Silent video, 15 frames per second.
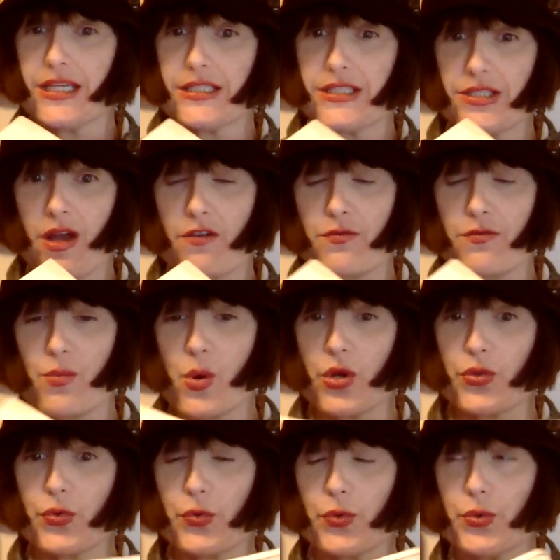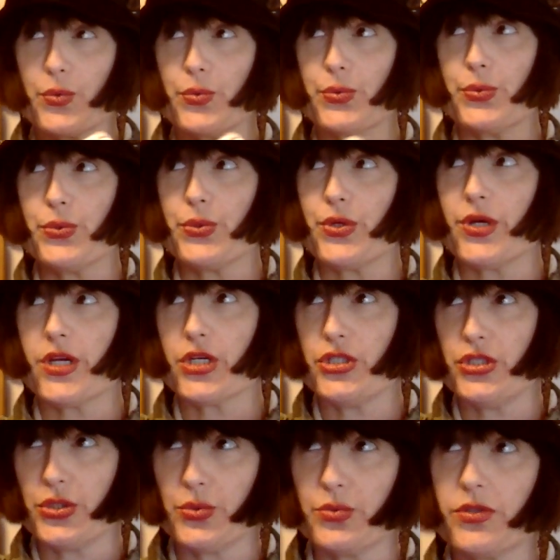sophomore through
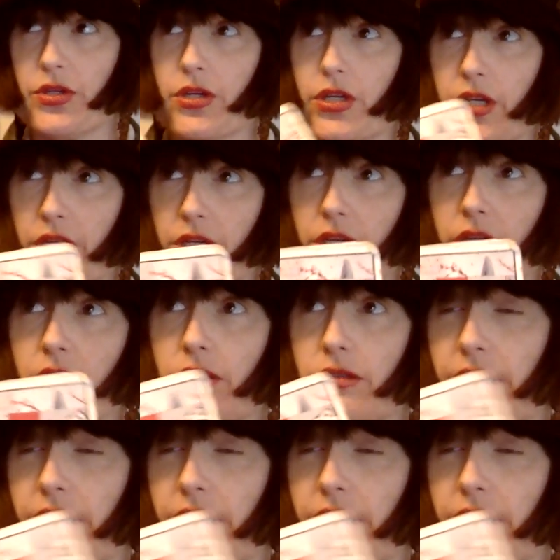junior year,